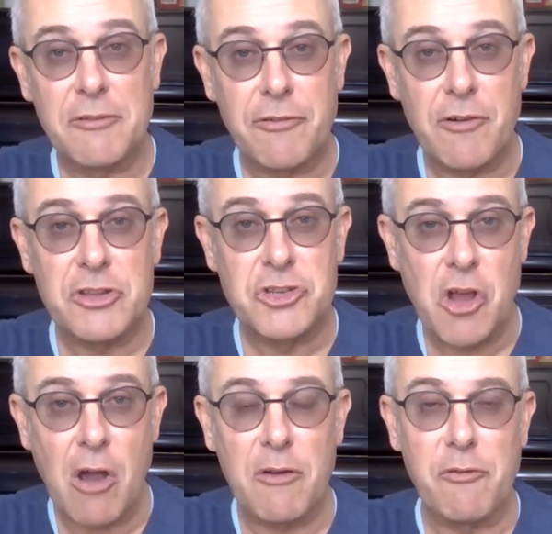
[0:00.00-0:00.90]
for a
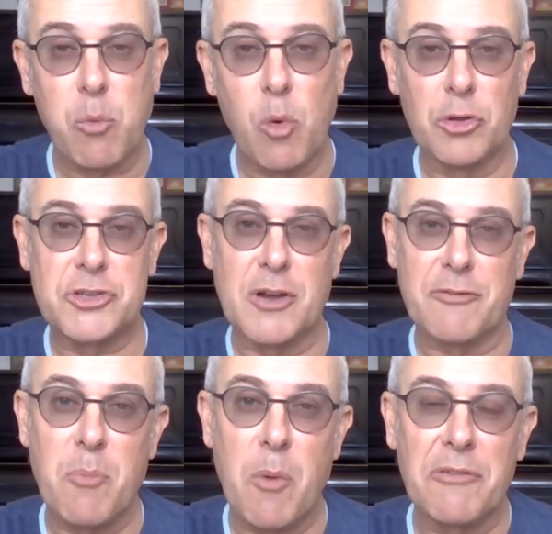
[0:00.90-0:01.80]
jug of water
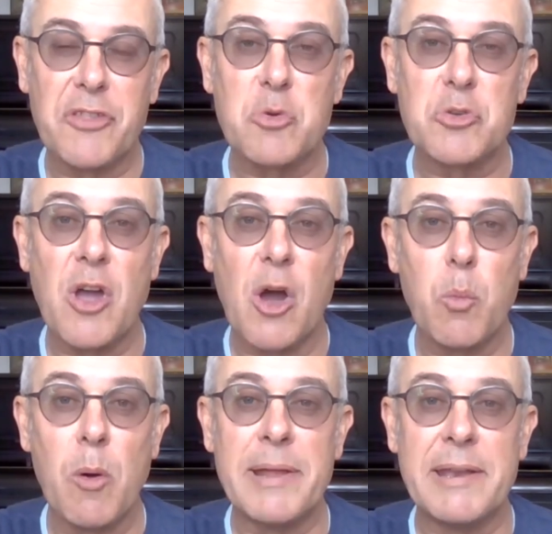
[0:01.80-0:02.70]
from one of those young
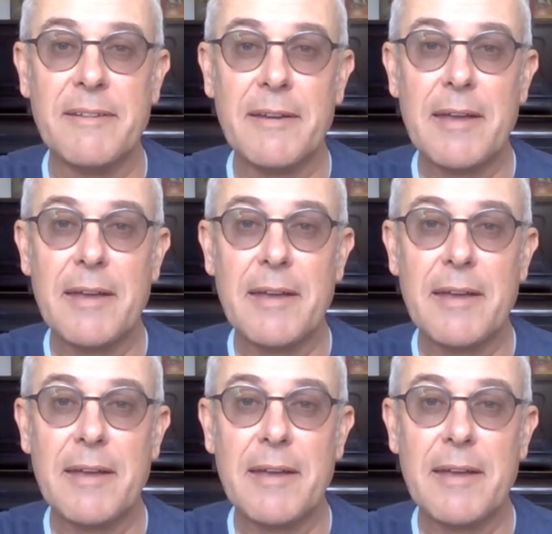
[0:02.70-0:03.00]
women,